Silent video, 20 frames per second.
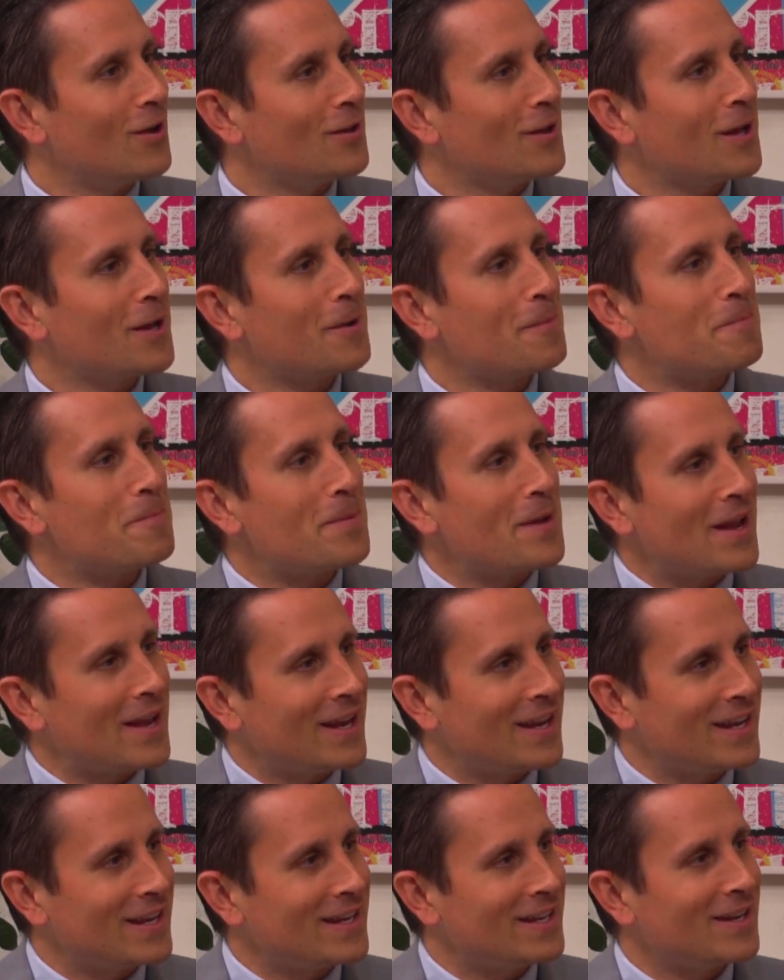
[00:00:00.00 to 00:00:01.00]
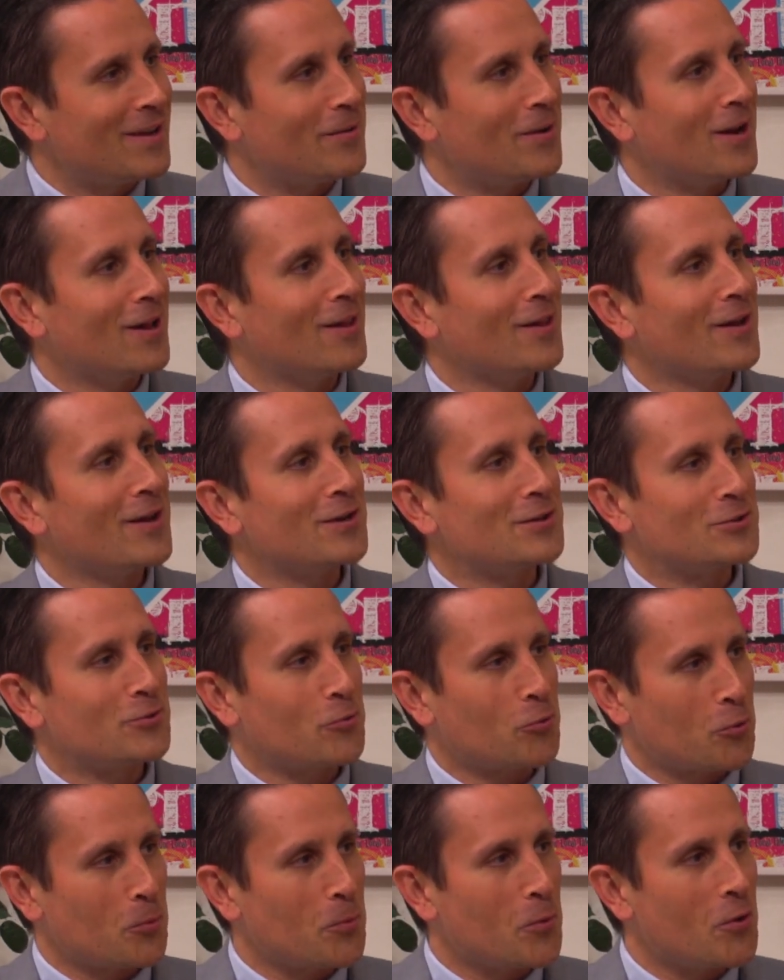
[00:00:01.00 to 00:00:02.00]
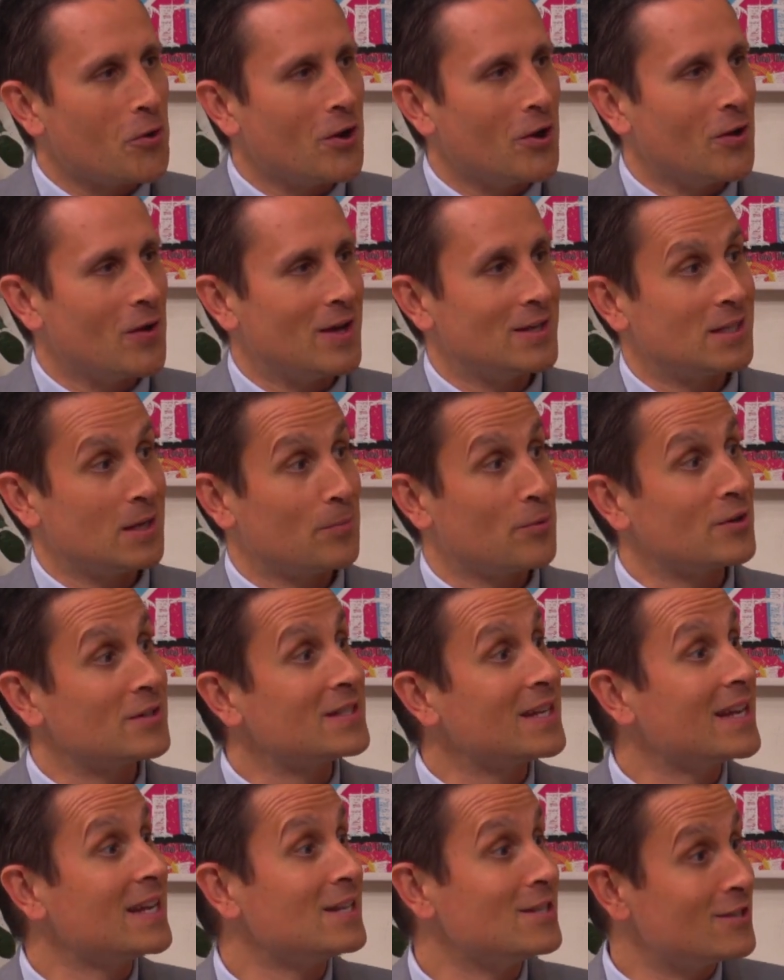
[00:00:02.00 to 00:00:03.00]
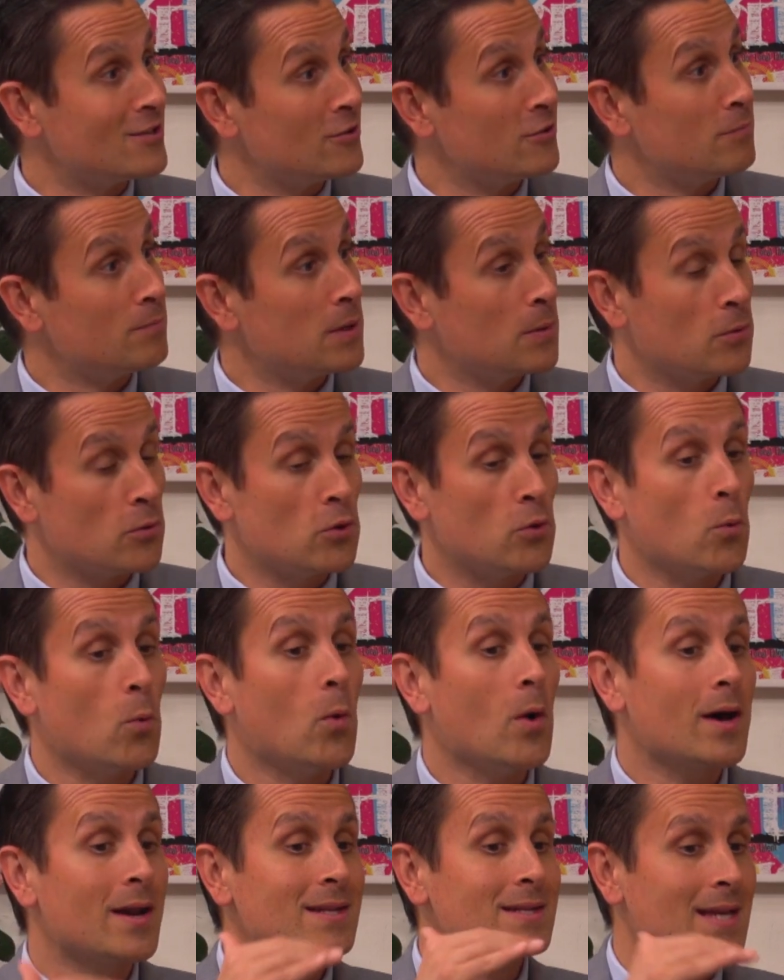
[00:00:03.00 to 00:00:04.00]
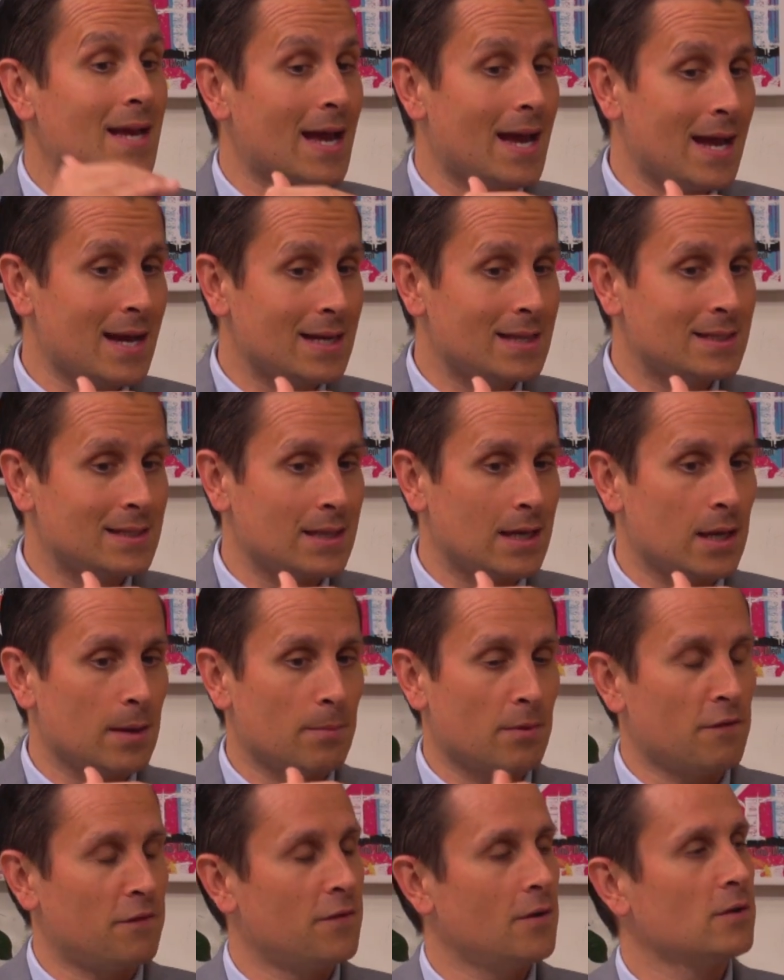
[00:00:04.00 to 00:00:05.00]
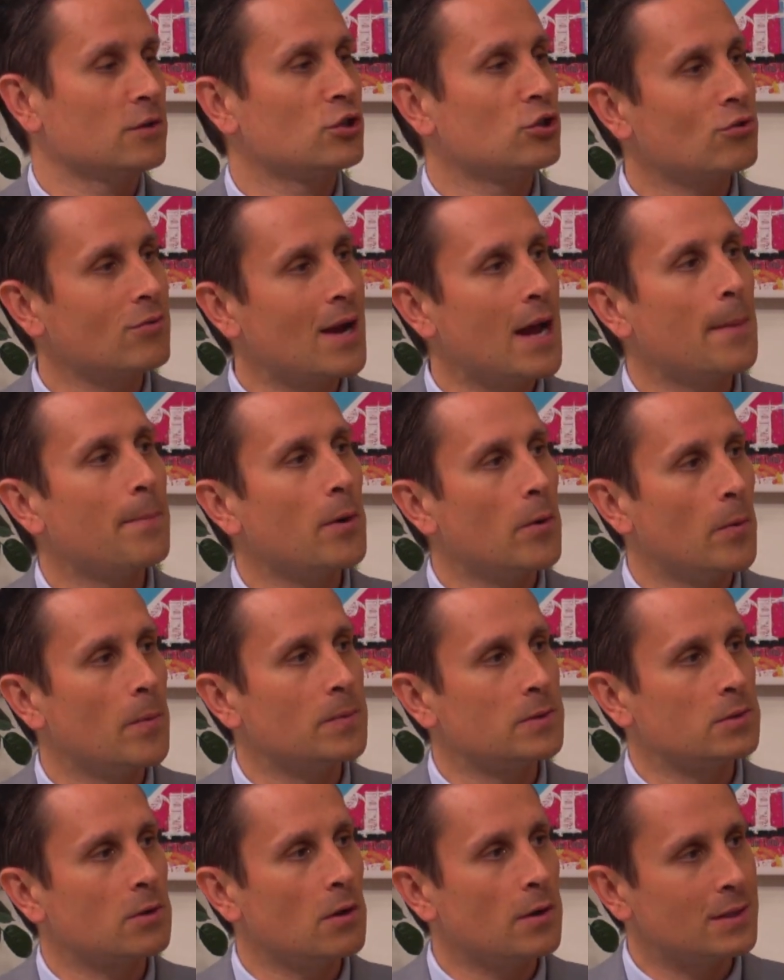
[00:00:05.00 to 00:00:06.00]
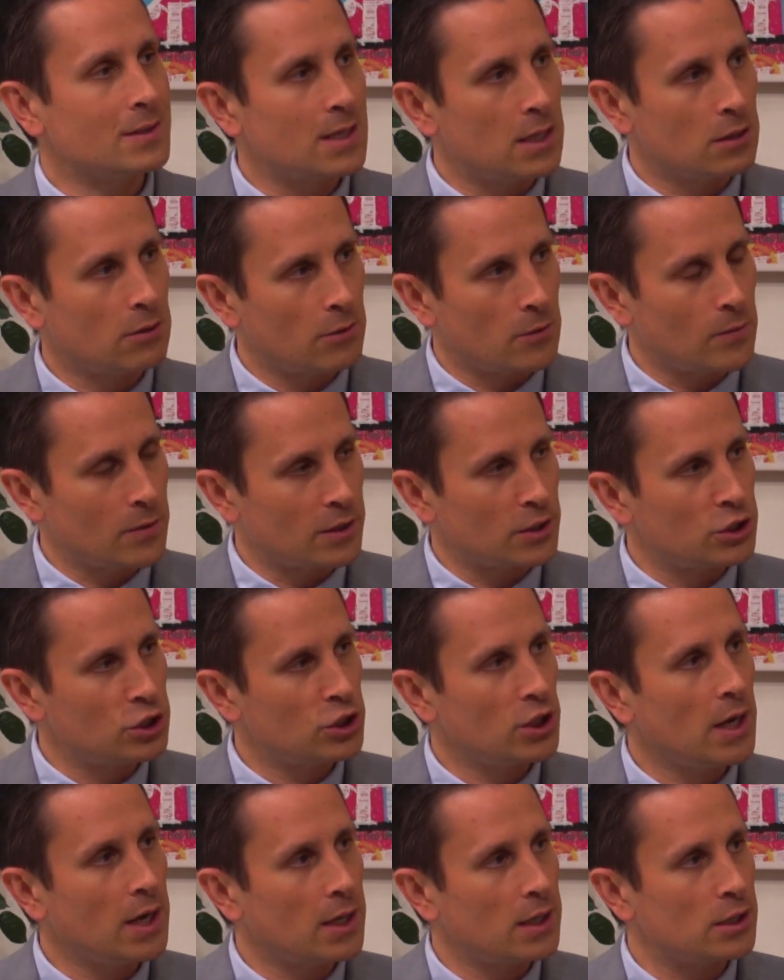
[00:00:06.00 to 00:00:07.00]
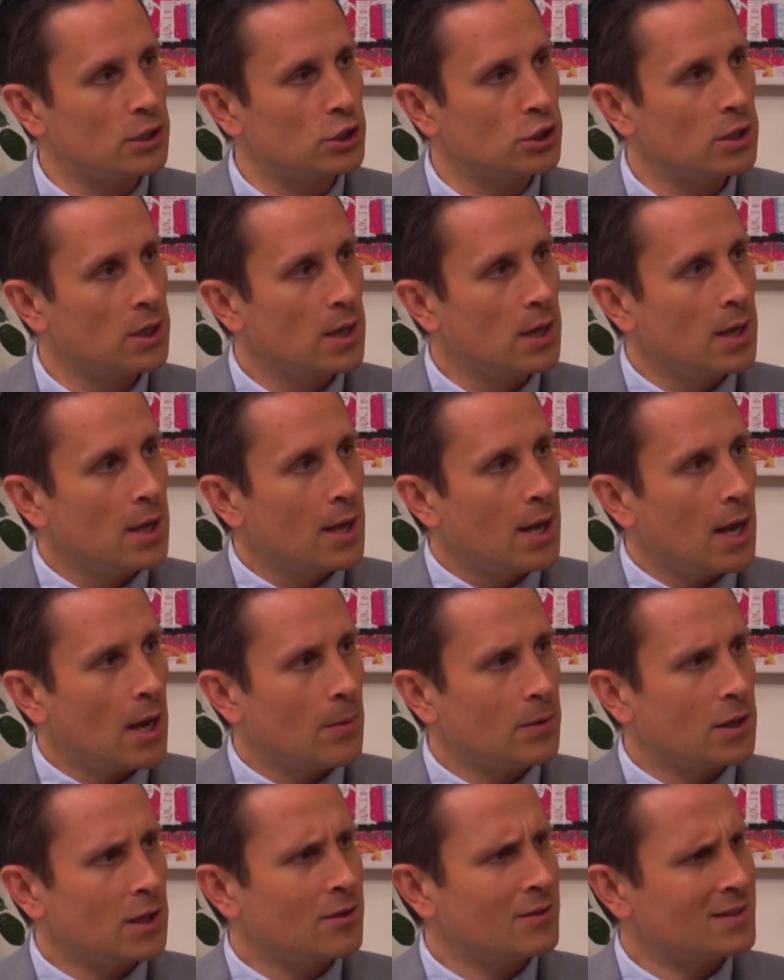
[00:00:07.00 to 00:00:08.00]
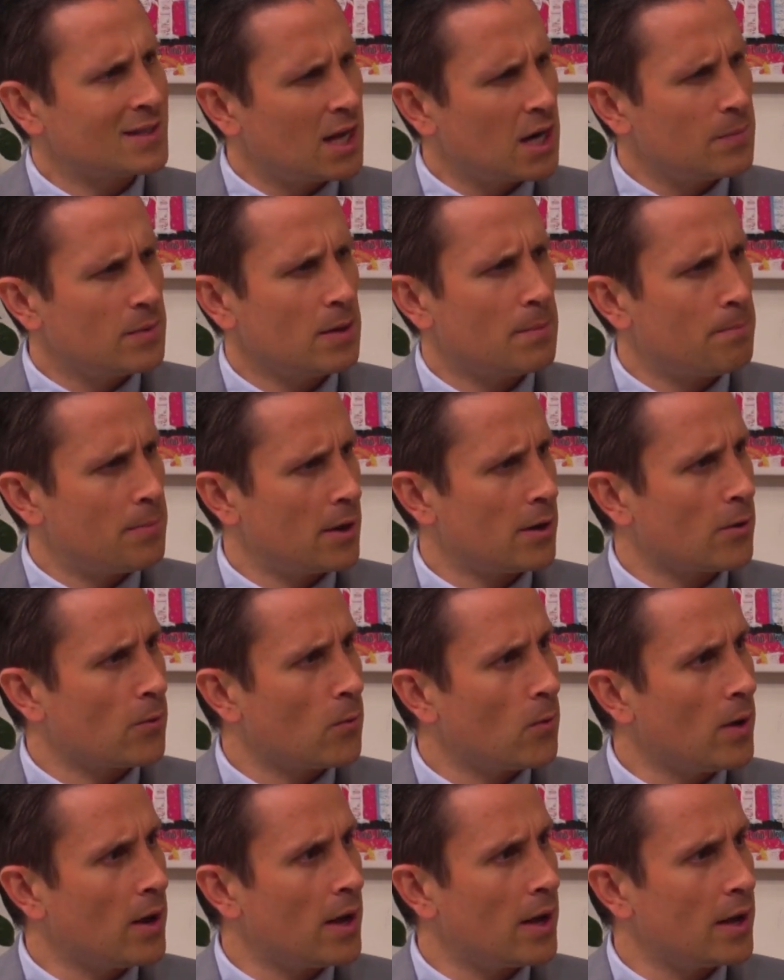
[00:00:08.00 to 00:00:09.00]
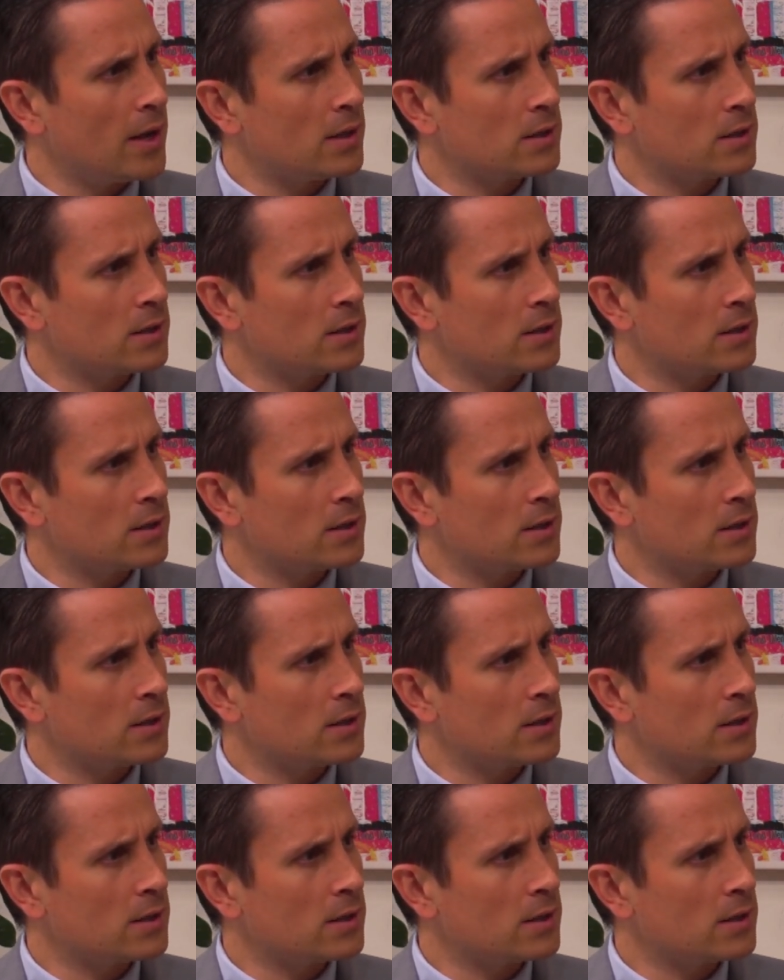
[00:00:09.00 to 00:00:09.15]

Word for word: a lot of pain and a lot of turmoil as it pertained to people who wanted to exit but felt trapped by what was called a 1031 exchange and we thought there's got to be a better way.